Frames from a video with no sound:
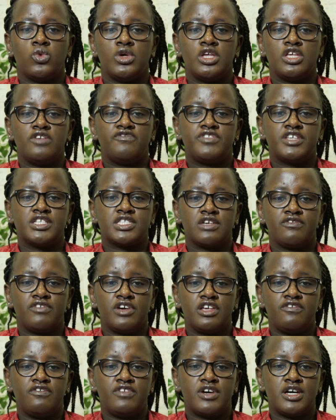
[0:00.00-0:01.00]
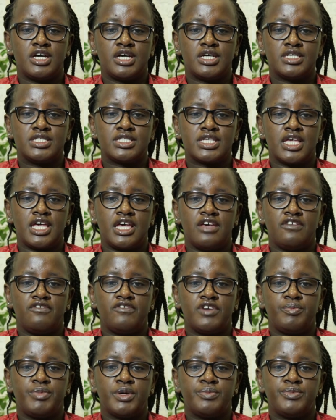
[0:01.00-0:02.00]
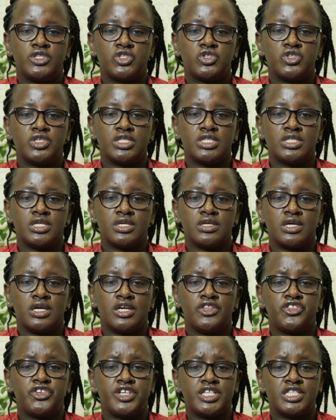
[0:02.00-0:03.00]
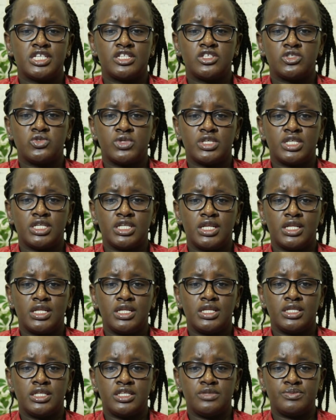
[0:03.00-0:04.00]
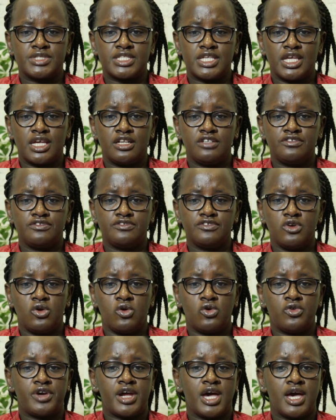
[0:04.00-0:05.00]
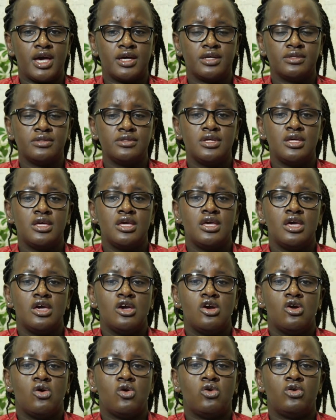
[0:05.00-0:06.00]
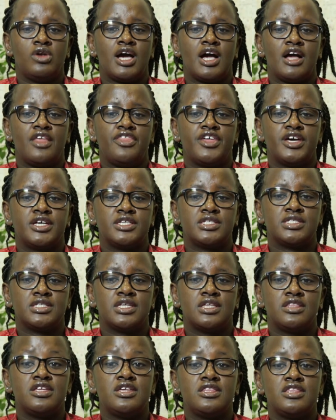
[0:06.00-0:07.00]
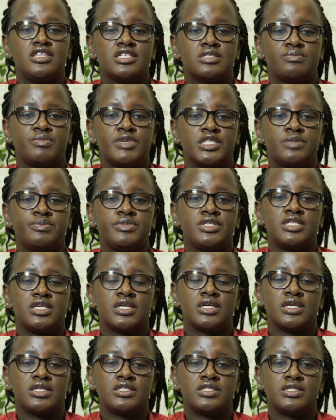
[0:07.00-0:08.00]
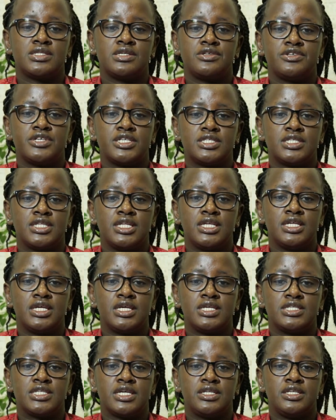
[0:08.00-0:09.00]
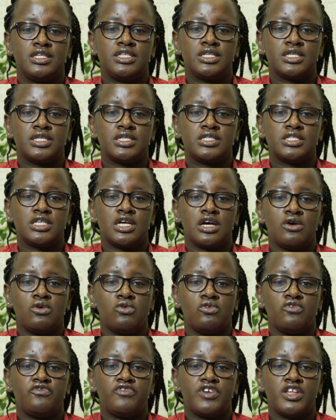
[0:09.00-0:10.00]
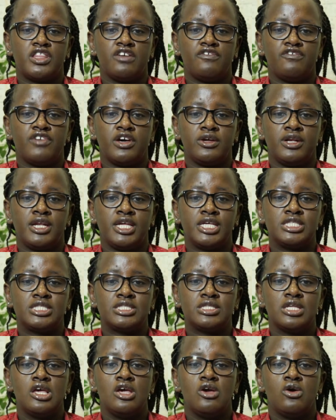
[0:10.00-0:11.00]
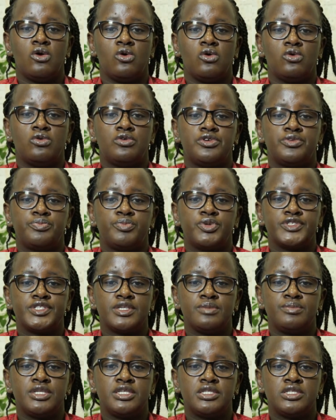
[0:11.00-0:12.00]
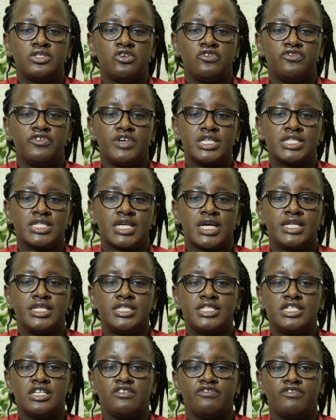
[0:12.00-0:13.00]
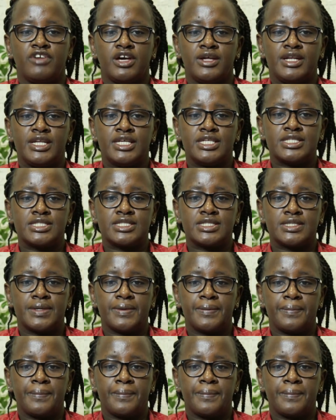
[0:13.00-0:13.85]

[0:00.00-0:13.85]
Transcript: if the survivor has ever threatened to kill himself or her or others, then this must be taken seriously as an indicator of further violence or possibility of escalating violence.